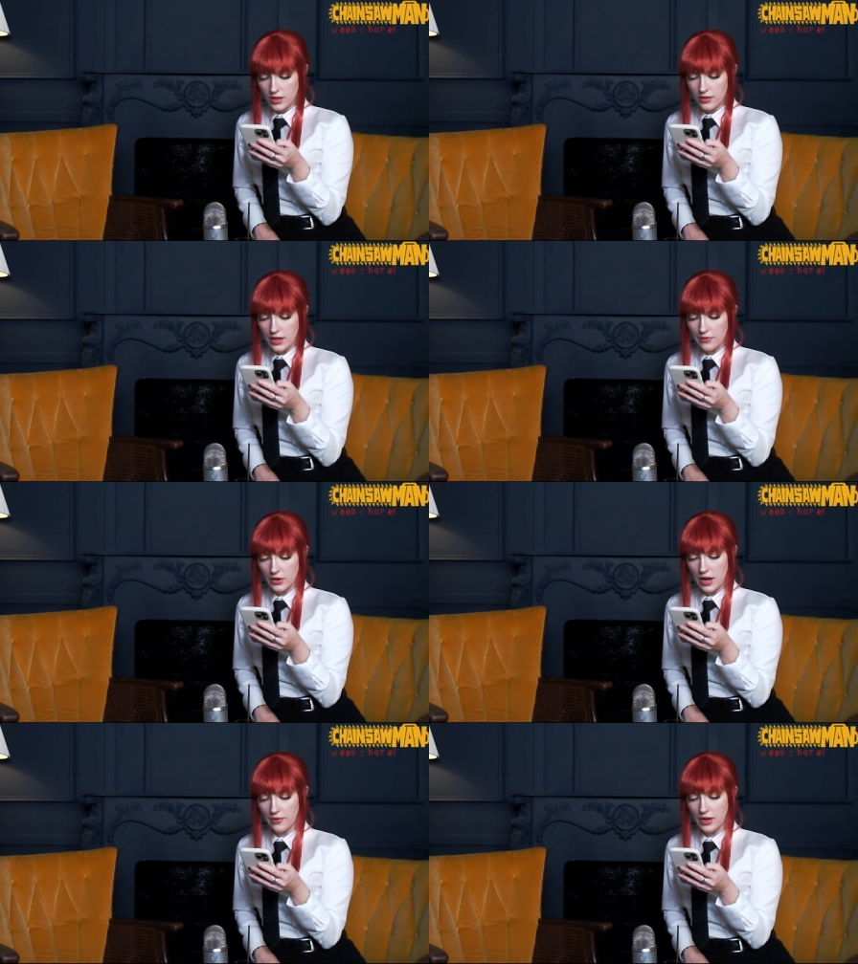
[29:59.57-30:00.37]
Never
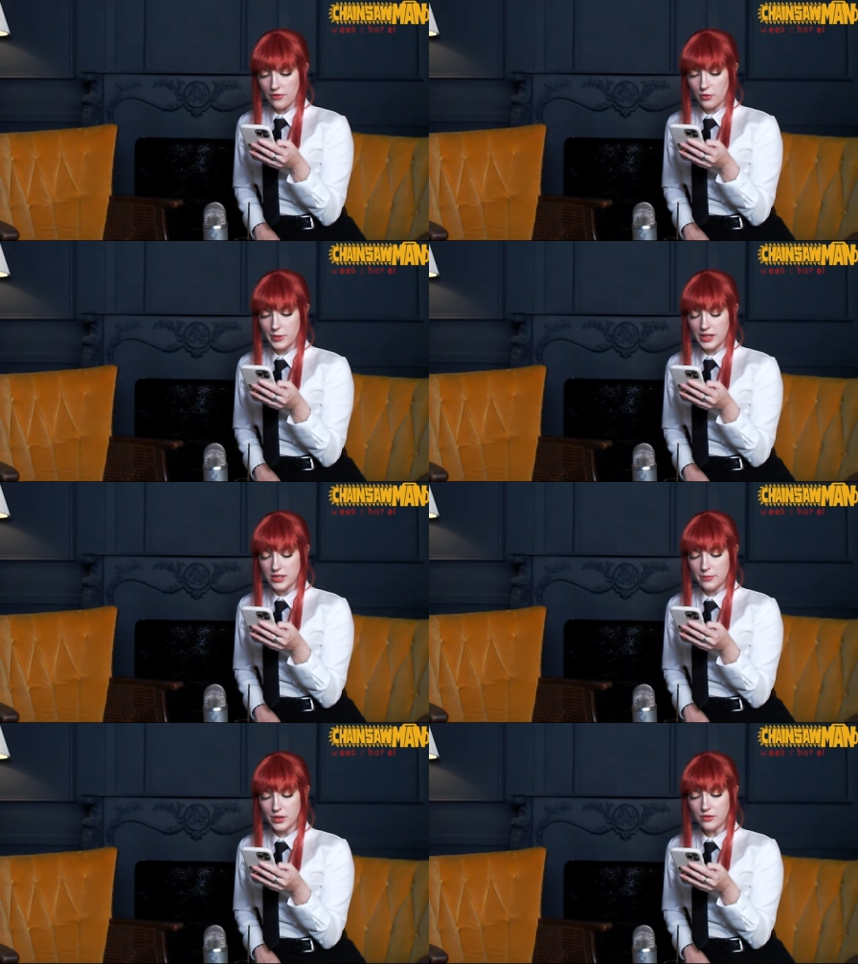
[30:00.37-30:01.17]
have I ever been
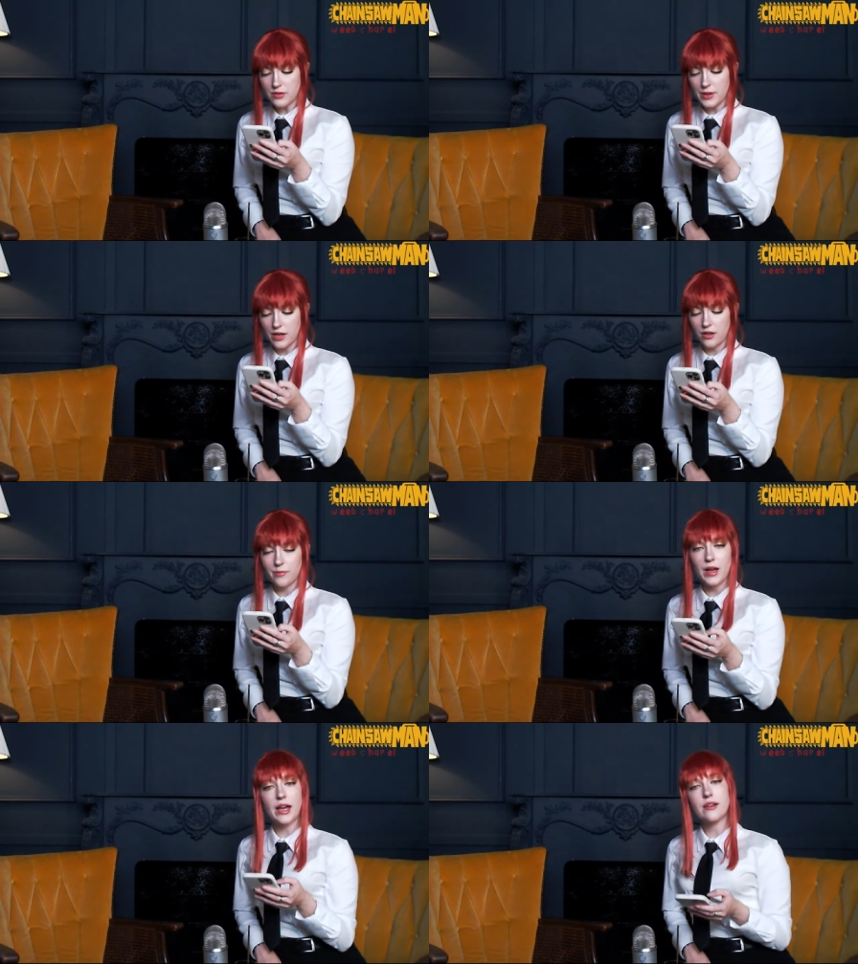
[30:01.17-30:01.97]
to Build-A-Bear.
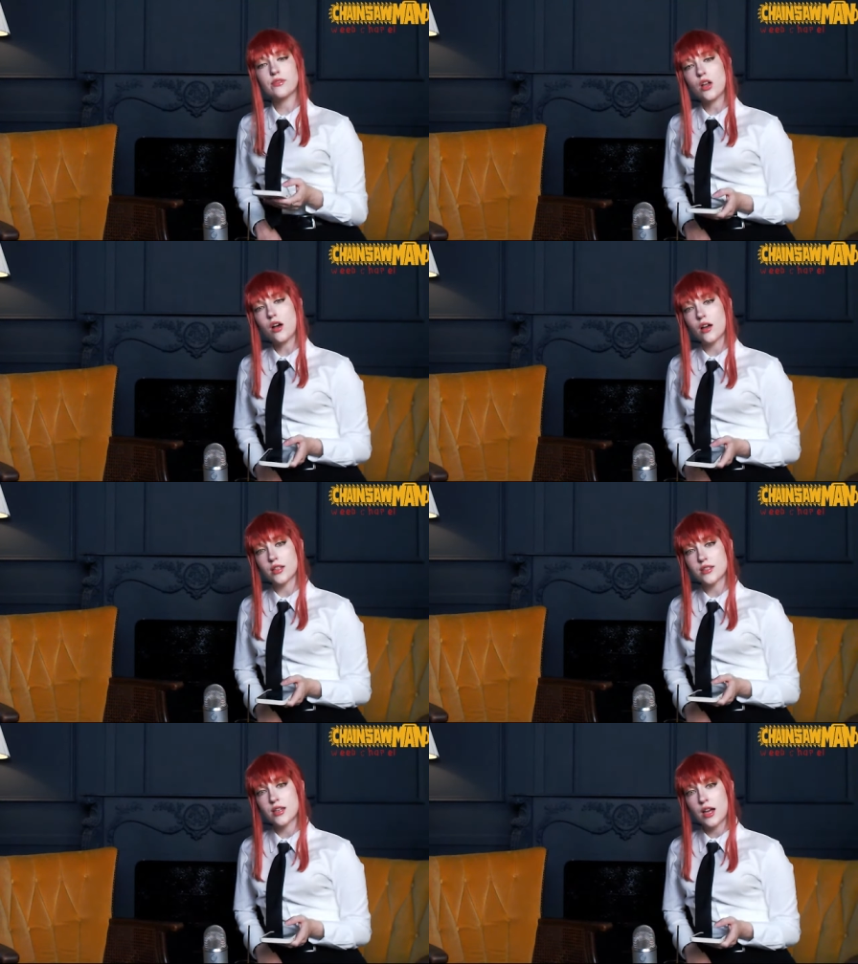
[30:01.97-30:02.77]
I have not.